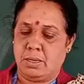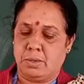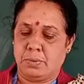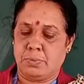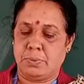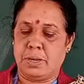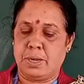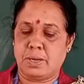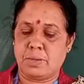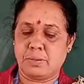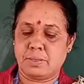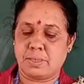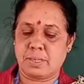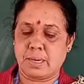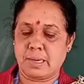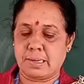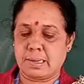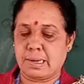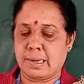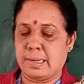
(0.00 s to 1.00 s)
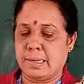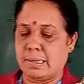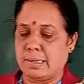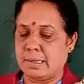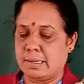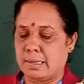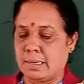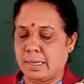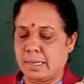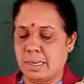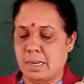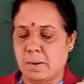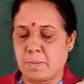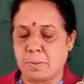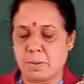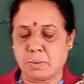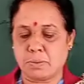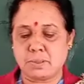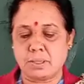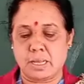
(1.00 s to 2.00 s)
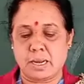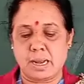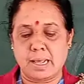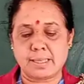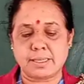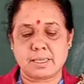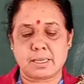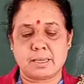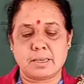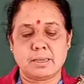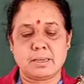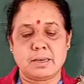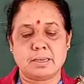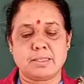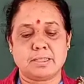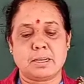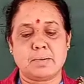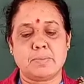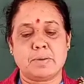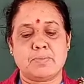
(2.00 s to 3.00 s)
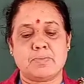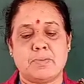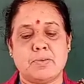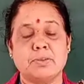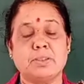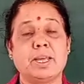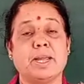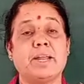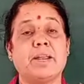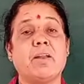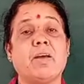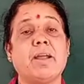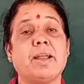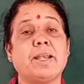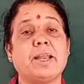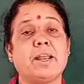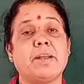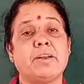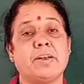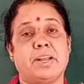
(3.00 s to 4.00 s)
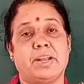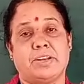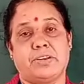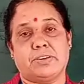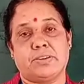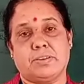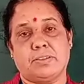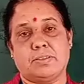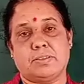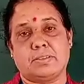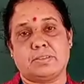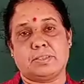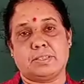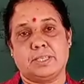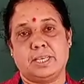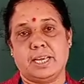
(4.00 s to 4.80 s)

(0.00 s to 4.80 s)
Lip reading: we have started learning about the lesson number 4, the United Nations.